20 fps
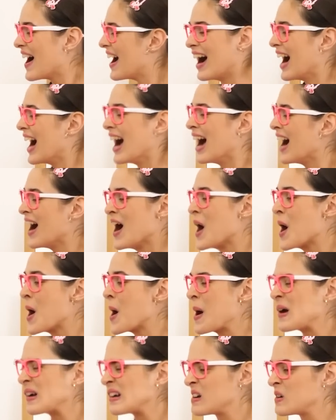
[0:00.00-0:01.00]
is all clean and
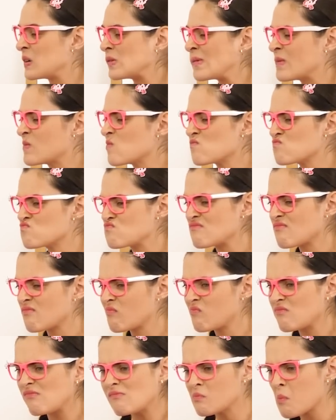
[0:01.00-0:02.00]
smooth.
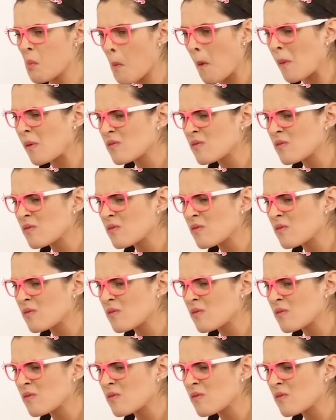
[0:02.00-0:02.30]
But what about